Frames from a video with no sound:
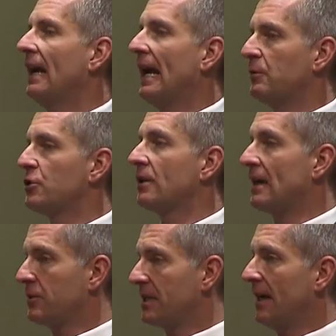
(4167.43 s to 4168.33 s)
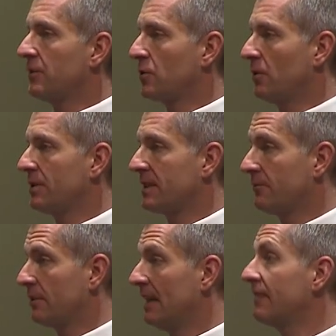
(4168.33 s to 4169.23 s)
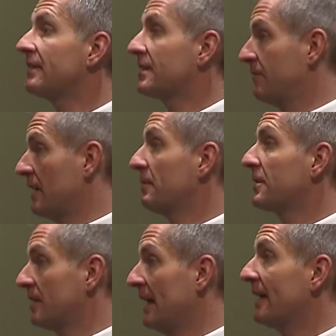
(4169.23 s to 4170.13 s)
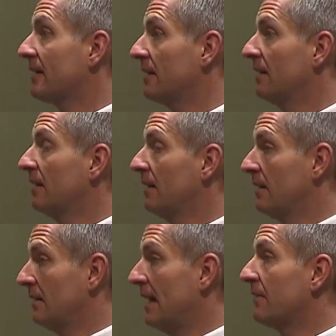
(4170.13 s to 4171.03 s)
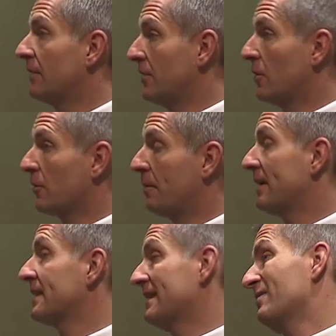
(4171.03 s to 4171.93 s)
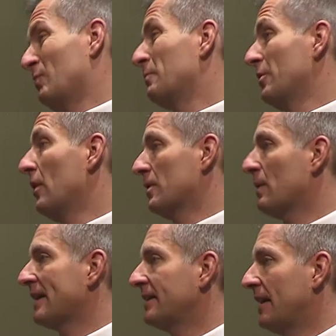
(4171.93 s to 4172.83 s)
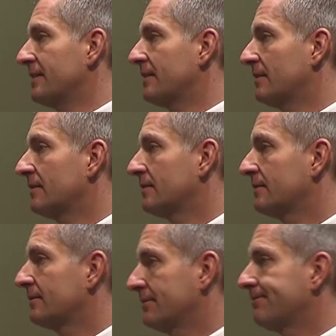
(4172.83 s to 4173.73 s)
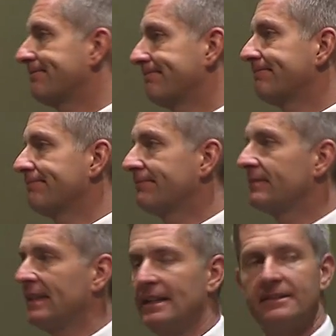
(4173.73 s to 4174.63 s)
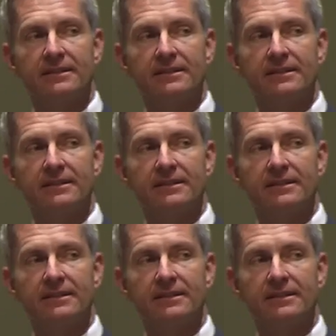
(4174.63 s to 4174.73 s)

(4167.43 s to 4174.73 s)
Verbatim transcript: and we should look outside the solar system for life that's very much like life on the Earth because we would know how to recognize it. Yeah.